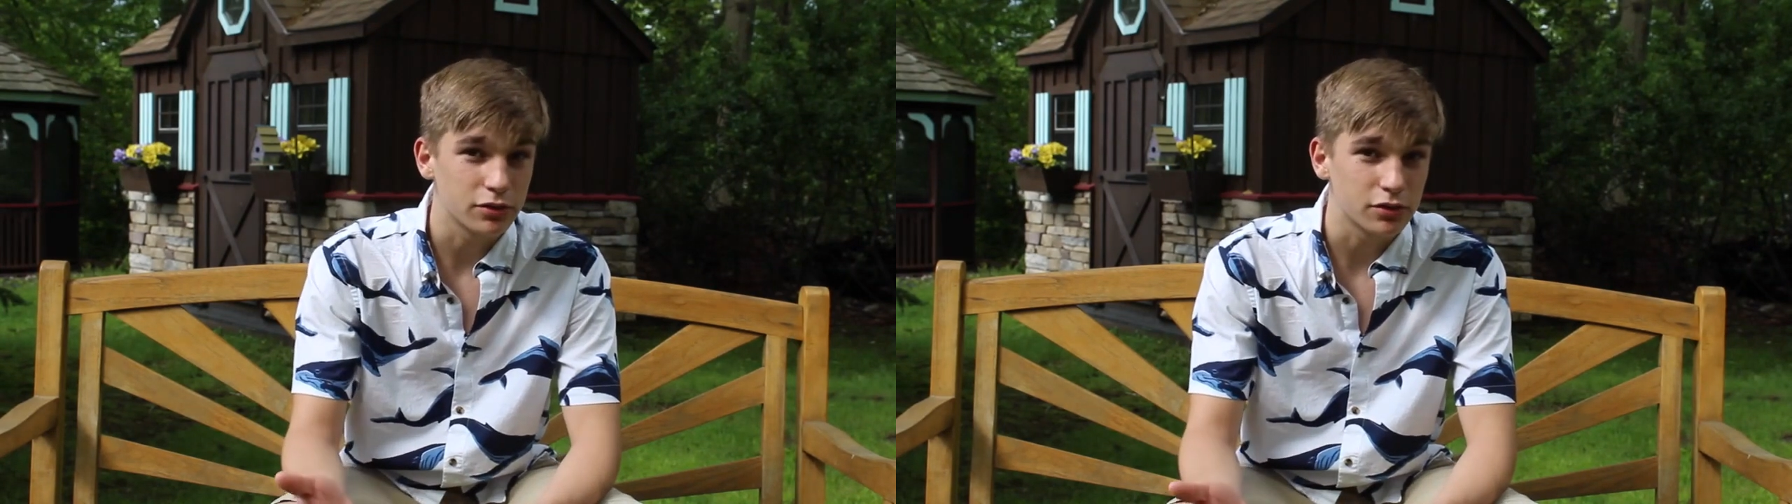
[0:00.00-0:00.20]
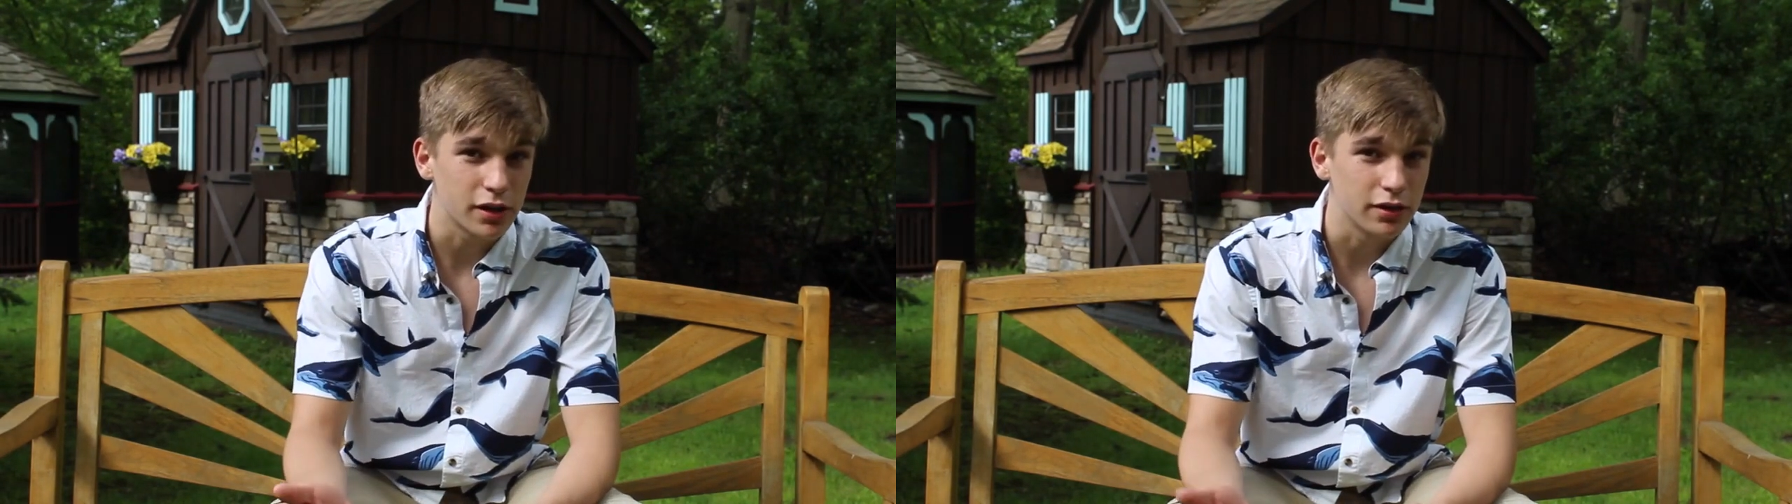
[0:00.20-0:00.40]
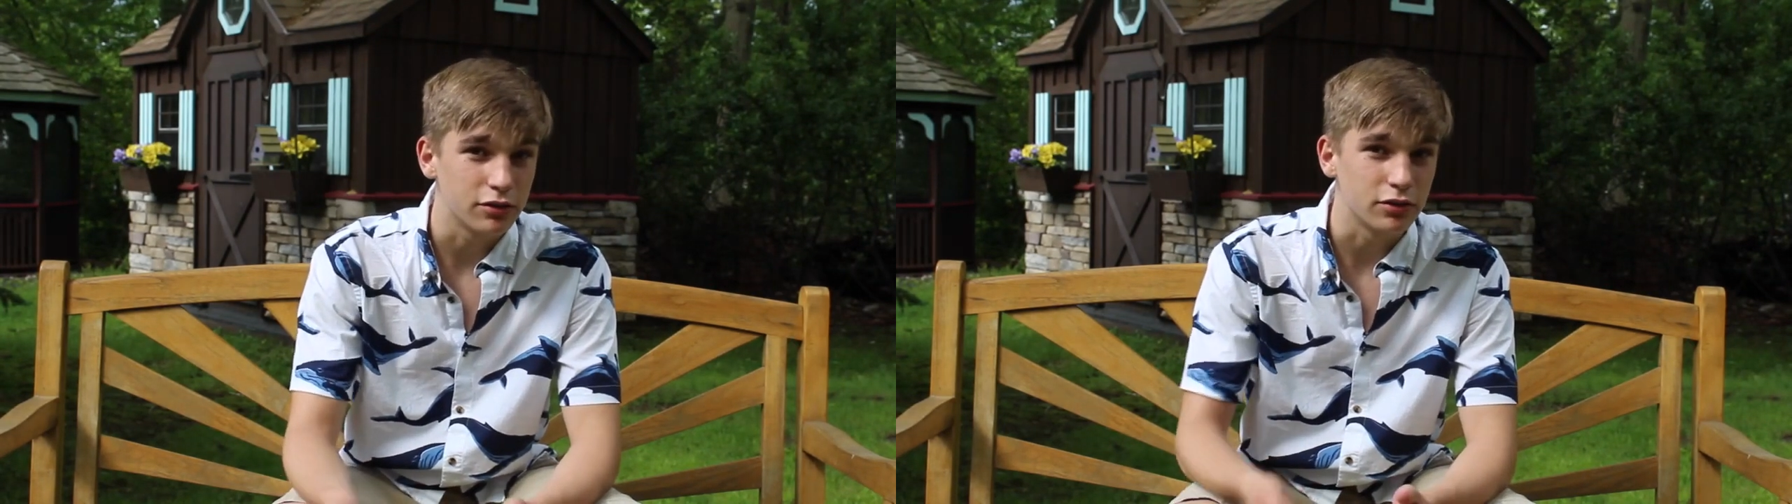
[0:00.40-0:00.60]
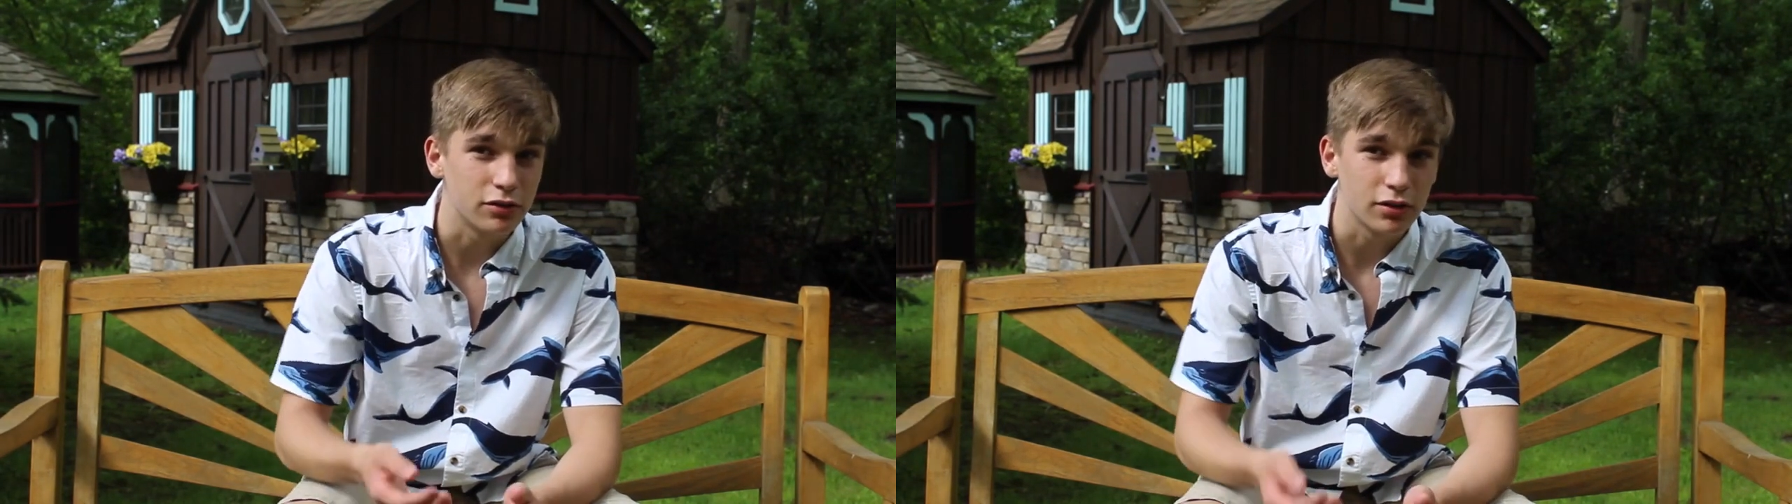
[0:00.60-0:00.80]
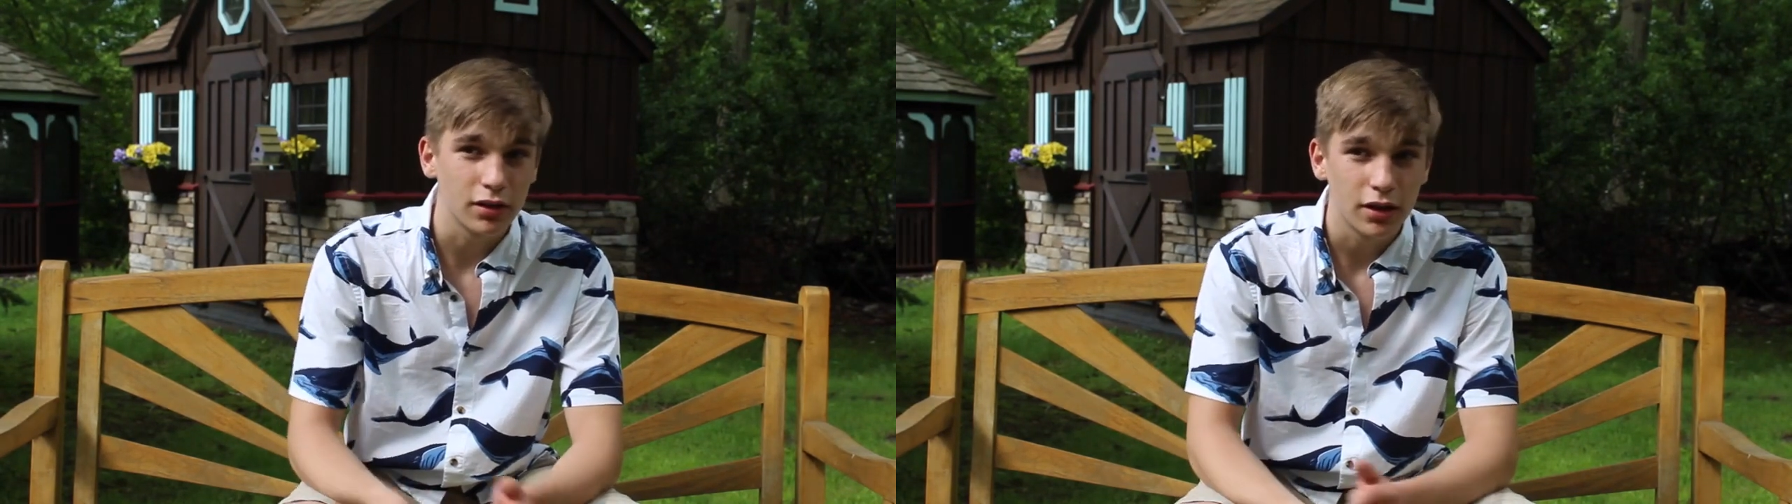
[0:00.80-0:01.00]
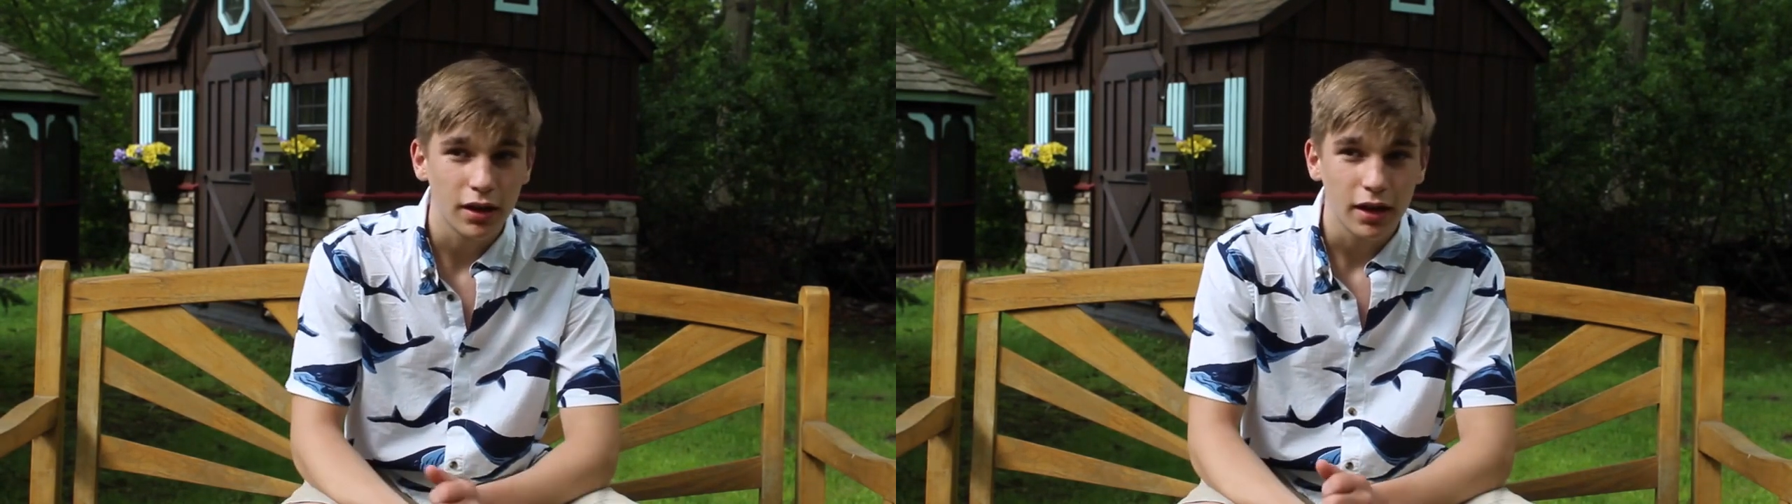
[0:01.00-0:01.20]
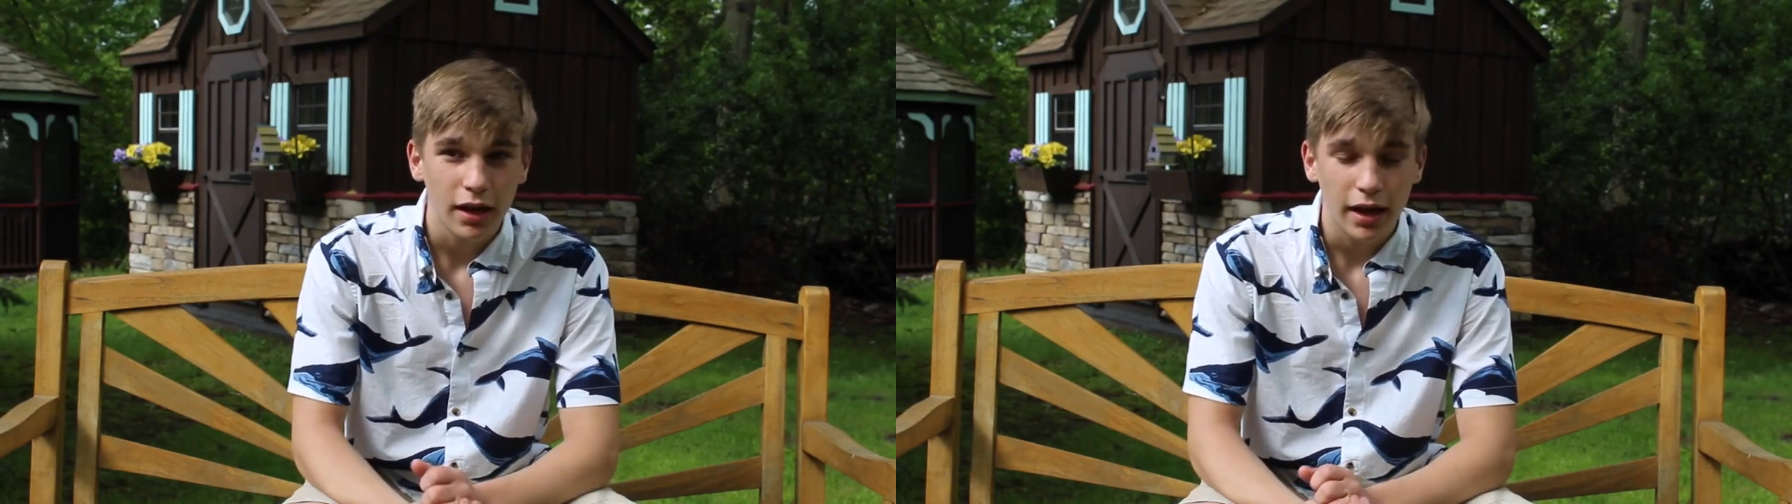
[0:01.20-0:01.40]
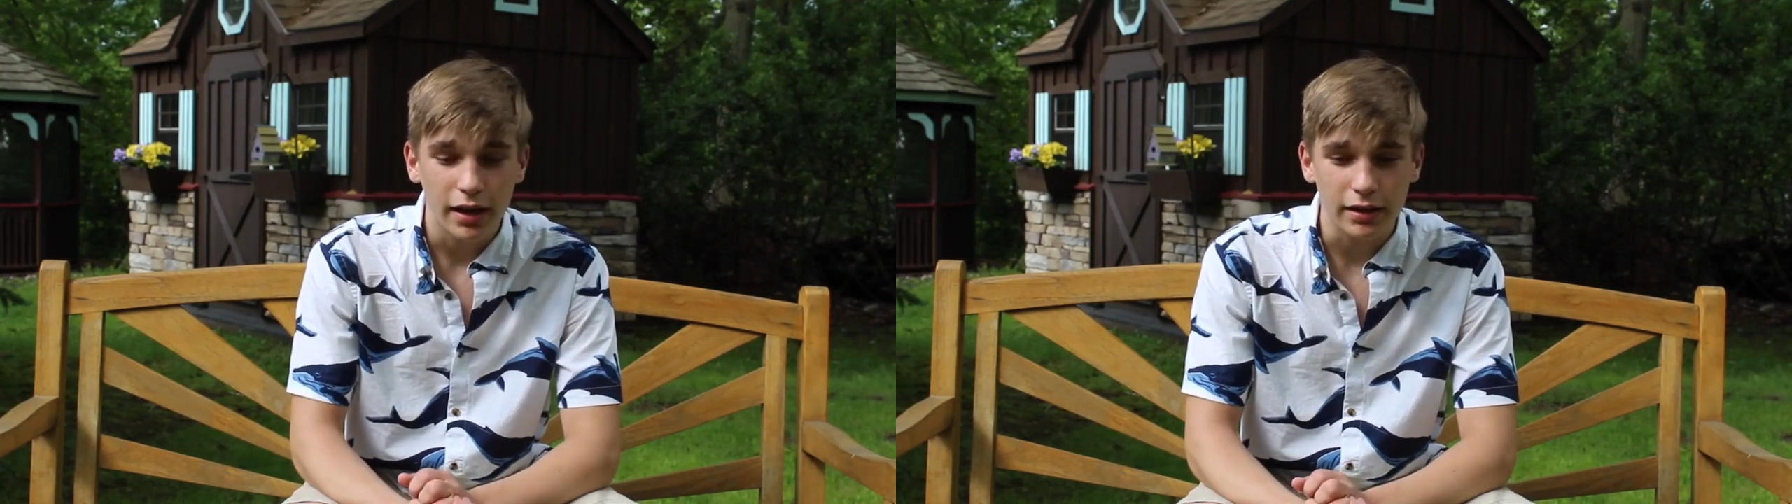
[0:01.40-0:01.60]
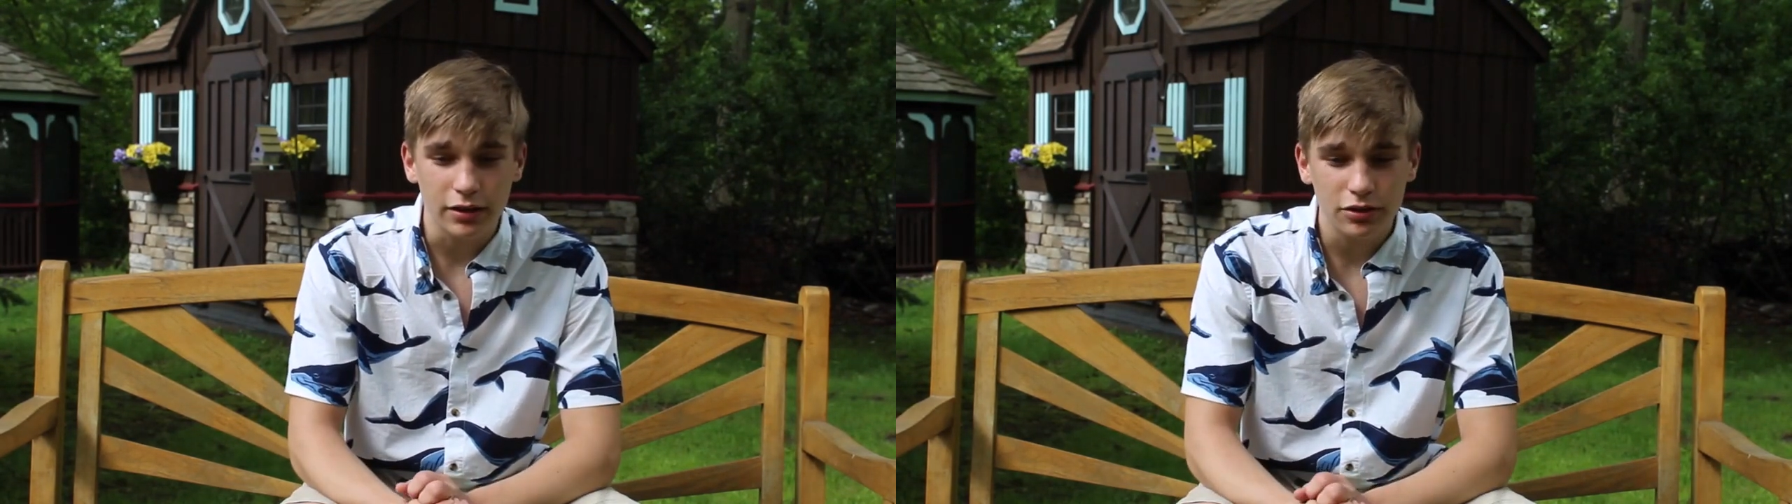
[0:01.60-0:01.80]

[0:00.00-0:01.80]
stages, and it